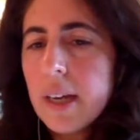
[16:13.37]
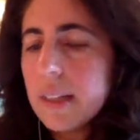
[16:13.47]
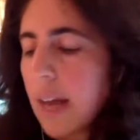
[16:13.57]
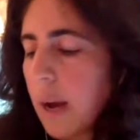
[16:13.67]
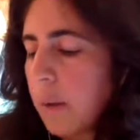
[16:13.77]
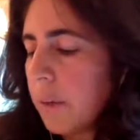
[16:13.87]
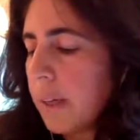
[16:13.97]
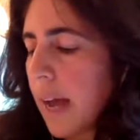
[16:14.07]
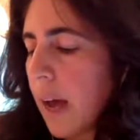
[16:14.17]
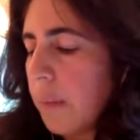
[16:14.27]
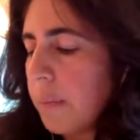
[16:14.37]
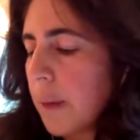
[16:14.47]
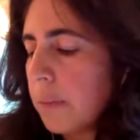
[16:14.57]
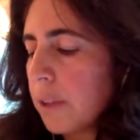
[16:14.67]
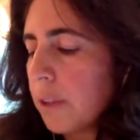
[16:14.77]
that would help
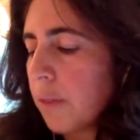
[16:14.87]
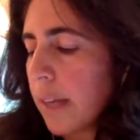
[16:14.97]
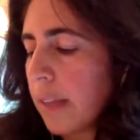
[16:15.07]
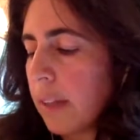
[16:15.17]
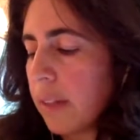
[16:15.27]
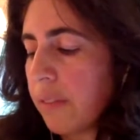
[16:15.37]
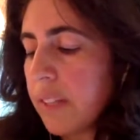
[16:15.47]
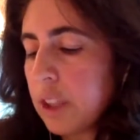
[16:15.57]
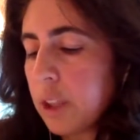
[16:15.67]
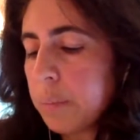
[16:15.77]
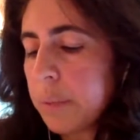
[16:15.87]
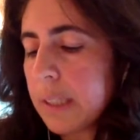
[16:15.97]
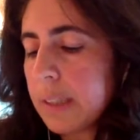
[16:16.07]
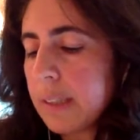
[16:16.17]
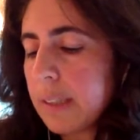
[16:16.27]
them to write their feature
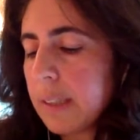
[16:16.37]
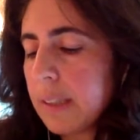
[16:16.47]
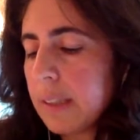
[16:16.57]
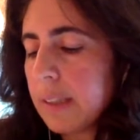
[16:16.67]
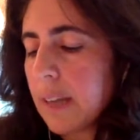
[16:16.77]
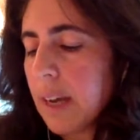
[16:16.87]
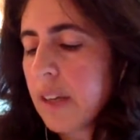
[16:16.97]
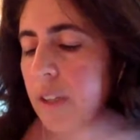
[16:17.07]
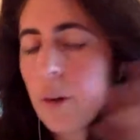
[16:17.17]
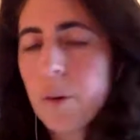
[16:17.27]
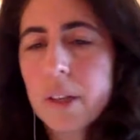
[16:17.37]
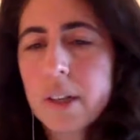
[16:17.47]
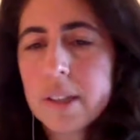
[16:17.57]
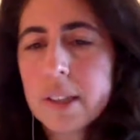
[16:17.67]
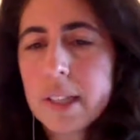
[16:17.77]
pieces,
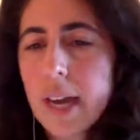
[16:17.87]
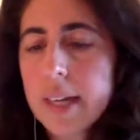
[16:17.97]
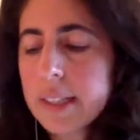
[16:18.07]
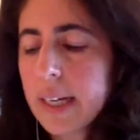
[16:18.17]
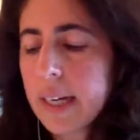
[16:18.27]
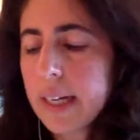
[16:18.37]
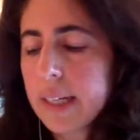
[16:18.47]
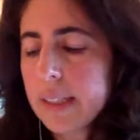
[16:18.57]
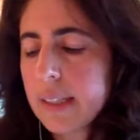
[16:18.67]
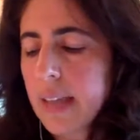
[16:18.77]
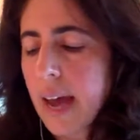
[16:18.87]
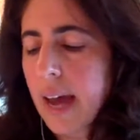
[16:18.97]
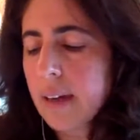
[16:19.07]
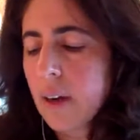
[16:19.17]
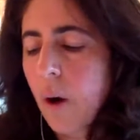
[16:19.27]
because the idea is that
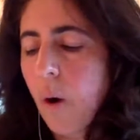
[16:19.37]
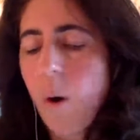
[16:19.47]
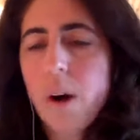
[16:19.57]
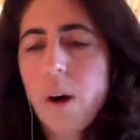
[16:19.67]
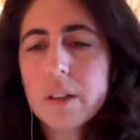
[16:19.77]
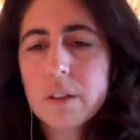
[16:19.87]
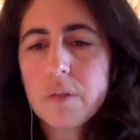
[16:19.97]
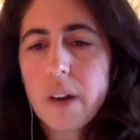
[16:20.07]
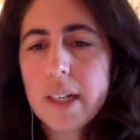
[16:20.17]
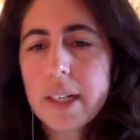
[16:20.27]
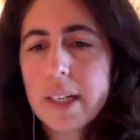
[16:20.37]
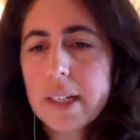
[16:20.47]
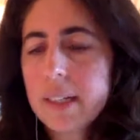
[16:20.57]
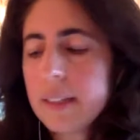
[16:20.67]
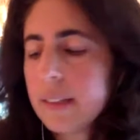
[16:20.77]
all good writing
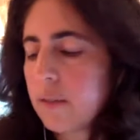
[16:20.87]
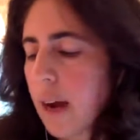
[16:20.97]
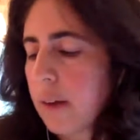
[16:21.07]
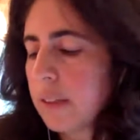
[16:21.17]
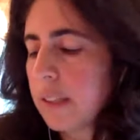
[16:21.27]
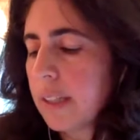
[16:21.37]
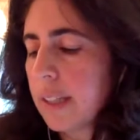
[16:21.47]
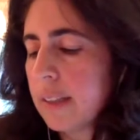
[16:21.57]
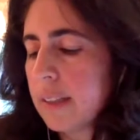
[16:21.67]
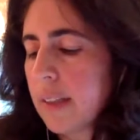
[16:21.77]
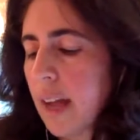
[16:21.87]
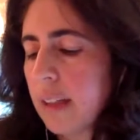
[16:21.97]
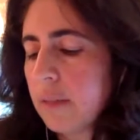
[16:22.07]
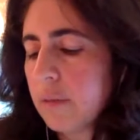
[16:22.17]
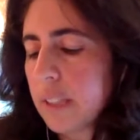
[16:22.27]
is grounded in
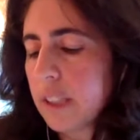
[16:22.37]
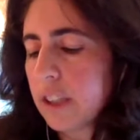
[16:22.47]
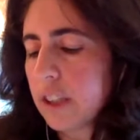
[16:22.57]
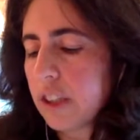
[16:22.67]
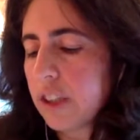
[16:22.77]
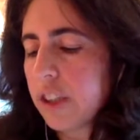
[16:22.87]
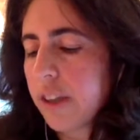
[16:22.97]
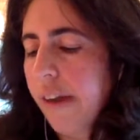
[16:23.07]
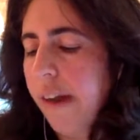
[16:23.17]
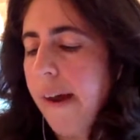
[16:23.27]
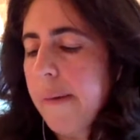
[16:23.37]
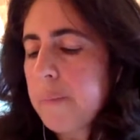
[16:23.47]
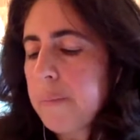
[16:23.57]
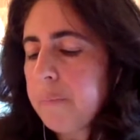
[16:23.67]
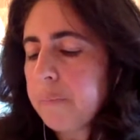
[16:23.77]
solid research.
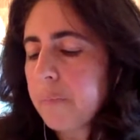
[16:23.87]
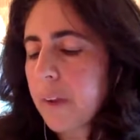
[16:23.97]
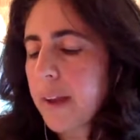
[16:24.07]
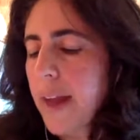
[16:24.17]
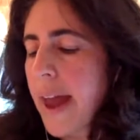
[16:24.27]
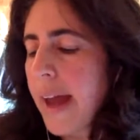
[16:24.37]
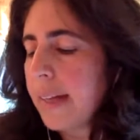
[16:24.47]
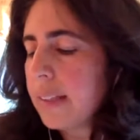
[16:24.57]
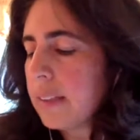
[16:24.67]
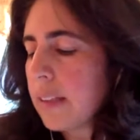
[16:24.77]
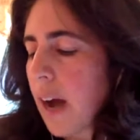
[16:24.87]
And